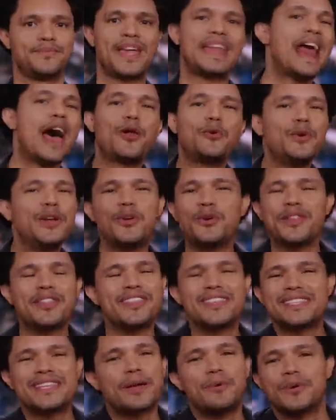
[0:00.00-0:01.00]
And how do we know that
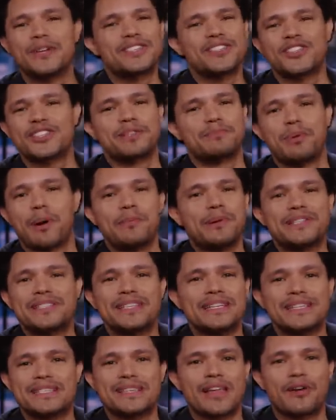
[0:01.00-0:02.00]
this thing wasn't just a
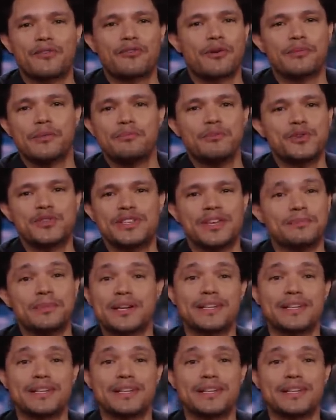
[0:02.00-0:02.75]
publicity stunt from the museum?